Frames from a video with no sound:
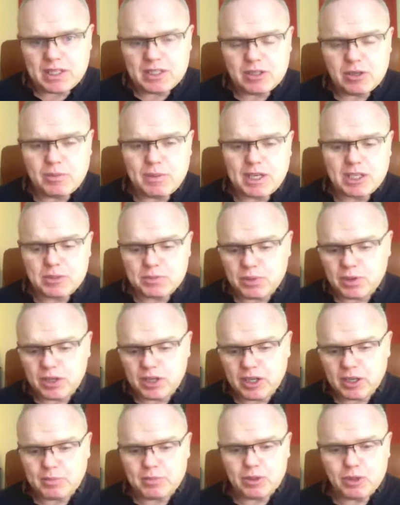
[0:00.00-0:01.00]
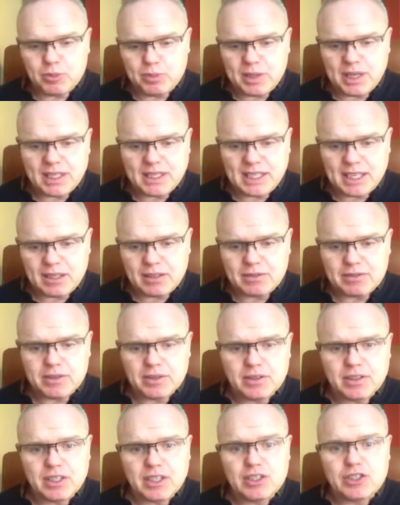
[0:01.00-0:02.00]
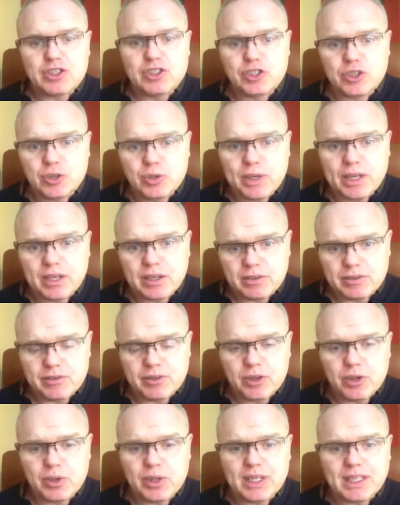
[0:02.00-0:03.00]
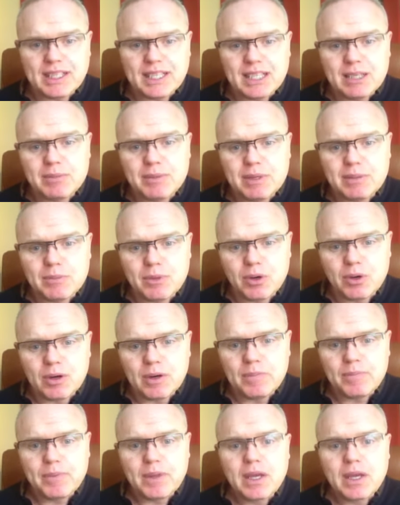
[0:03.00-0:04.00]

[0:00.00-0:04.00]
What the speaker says: So imagine putting your blue plate down in front of you, chewing your food a little bit more,